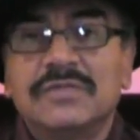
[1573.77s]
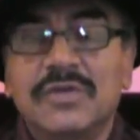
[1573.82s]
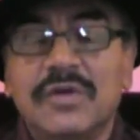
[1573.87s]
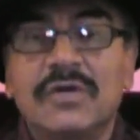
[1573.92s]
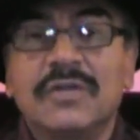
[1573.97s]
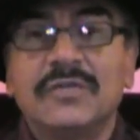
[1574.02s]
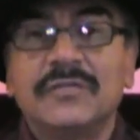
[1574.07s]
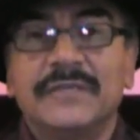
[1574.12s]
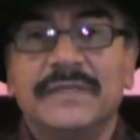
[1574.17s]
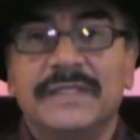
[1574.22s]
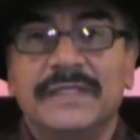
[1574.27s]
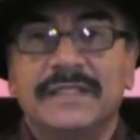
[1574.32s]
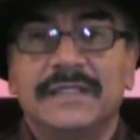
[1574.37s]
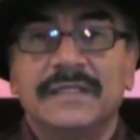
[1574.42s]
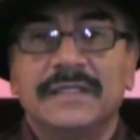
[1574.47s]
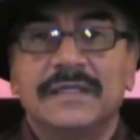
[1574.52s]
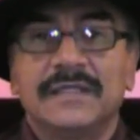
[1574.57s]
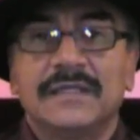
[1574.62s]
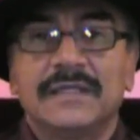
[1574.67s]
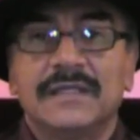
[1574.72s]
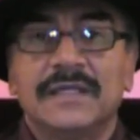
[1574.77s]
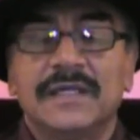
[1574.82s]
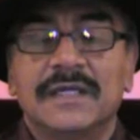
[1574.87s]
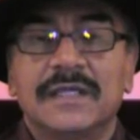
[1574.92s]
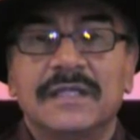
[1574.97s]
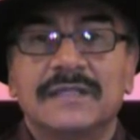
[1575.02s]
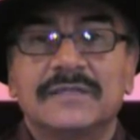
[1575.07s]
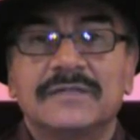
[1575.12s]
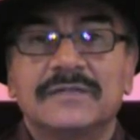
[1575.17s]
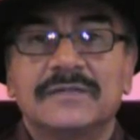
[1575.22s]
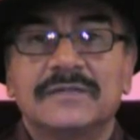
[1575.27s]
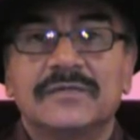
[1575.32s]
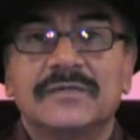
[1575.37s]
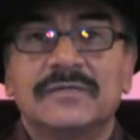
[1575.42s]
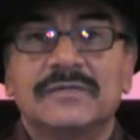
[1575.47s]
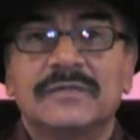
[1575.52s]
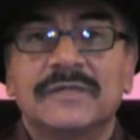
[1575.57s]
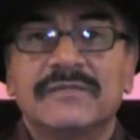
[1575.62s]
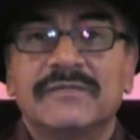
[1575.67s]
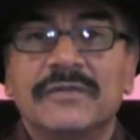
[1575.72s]
call me, and
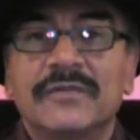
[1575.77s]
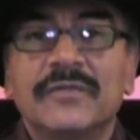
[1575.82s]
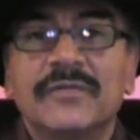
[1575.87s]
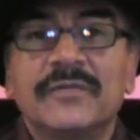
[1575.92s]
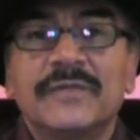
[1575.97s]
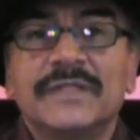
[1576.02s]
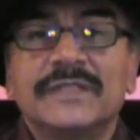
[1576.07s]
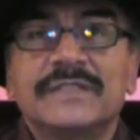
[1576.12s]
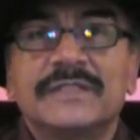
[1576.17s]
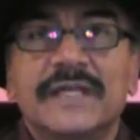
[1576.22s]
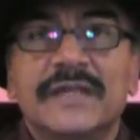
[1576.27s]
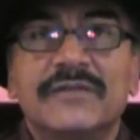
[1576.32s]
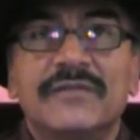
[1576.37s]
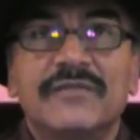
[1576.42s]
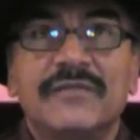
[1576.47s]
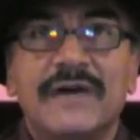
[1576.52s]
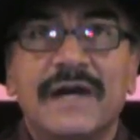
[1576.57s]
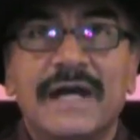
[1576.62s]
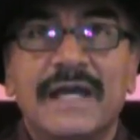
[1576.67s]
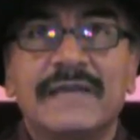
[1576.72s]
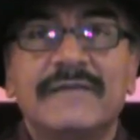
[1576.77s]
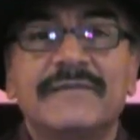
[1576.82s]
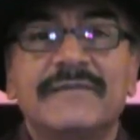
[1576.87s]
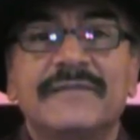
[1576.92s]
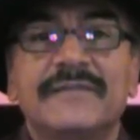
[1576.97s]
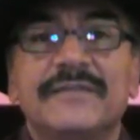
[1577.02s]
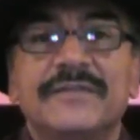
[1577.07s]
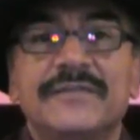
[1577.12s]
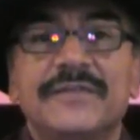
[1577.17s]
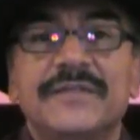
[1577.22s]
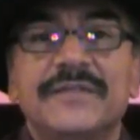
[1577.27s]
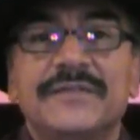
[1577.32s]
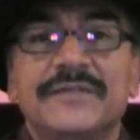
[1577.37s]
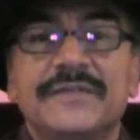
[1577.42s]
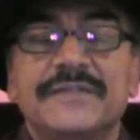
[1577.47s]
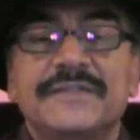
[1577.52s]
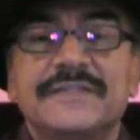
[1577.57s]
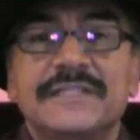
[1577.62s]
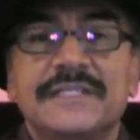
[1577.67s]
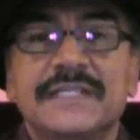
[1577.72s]
so my phone number is
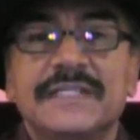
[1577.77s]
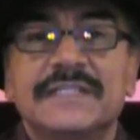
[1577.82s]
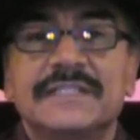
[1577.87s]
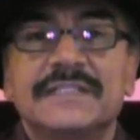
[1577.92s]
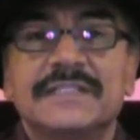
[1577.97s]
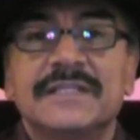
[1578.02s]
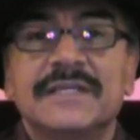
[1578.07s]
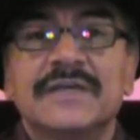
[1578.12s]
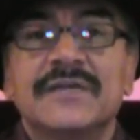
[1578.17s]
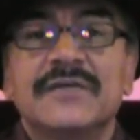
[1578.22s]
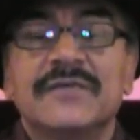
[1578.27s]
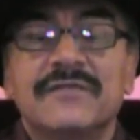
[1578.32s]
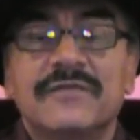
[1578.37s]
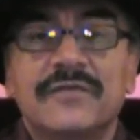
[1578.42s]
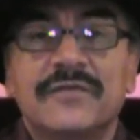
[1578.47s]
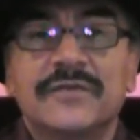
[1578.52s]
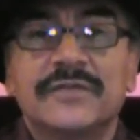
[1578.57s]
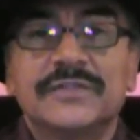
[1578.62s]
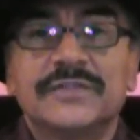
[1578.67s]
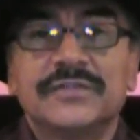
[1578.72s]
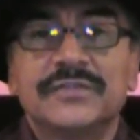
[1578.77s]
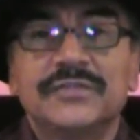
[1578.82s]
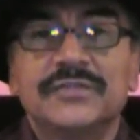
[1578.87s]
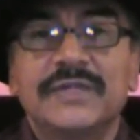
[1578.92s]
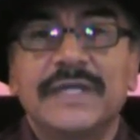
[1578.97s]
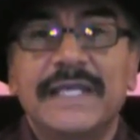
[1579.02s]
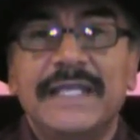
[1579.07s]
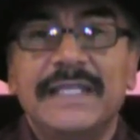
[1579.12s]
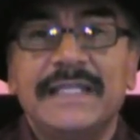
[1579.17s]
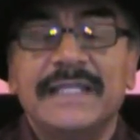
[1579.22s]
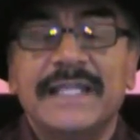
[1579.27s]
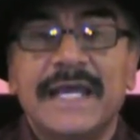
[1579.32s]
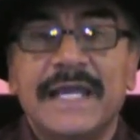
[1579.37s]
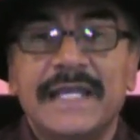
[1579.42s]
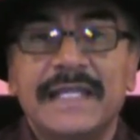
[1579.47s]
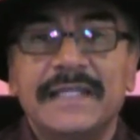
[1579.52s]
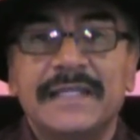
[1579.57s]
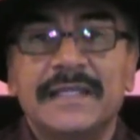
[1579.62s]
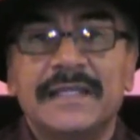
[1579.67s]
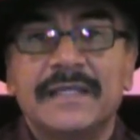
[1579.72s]

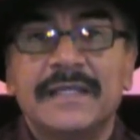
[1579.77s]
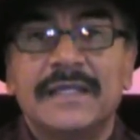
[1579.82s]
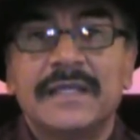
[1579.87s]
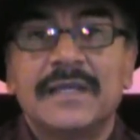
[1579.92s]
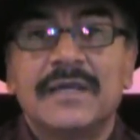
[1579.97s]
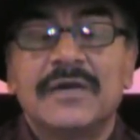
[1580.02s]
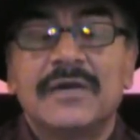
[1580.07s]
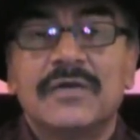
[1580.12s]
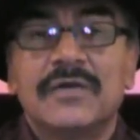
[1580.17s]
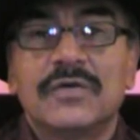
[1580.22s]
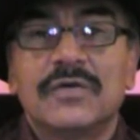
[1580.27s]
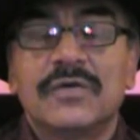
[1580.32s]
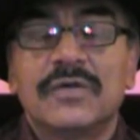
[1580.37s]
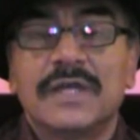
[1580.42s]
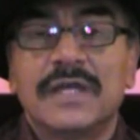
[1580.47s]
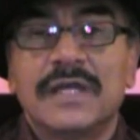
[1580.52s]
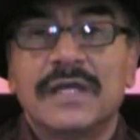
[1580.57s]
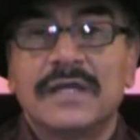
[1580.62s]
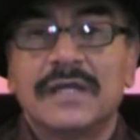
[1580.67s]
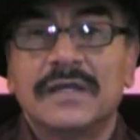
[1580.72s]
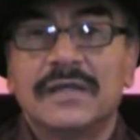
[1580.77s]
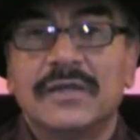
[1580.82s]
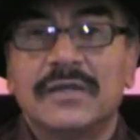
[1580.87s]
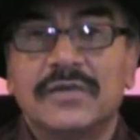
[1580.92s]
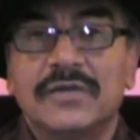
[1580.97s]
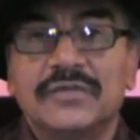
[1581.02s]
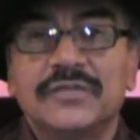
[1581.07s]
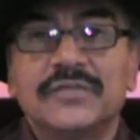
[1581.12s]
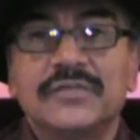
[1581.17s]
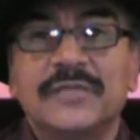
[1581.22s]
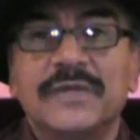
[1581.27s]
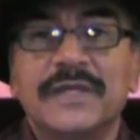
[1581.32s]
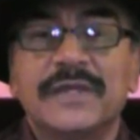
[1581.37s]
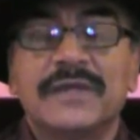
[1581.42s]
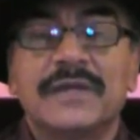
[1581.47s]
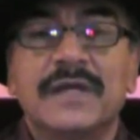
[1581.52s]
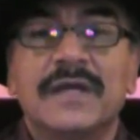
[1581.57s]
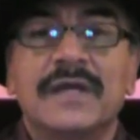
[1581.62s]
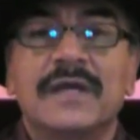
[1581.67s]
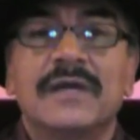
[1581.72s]
805-336-4289, or go to
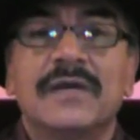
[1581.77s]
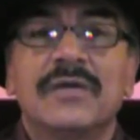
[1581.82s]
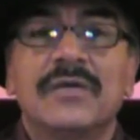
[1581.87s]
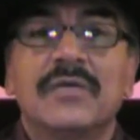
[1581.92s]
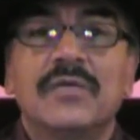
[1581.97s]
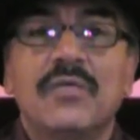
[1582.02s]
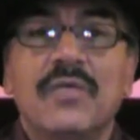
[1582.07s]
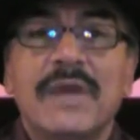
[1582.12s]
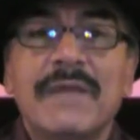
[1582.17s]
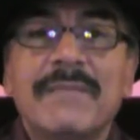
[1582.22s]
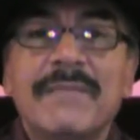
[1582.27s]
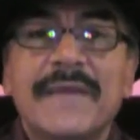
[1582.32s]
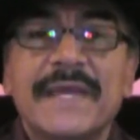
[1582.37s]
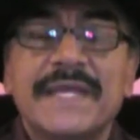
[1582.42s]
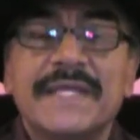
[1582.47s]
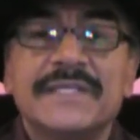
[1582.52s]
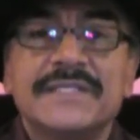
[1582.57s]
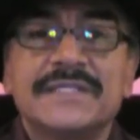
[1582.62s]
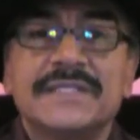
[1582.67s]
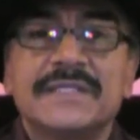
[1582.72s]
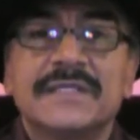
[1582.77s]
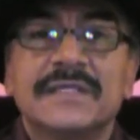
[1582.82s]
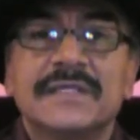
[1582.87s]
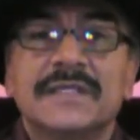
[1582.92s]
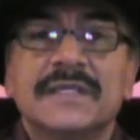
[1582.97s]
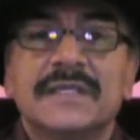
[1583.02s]
my webpage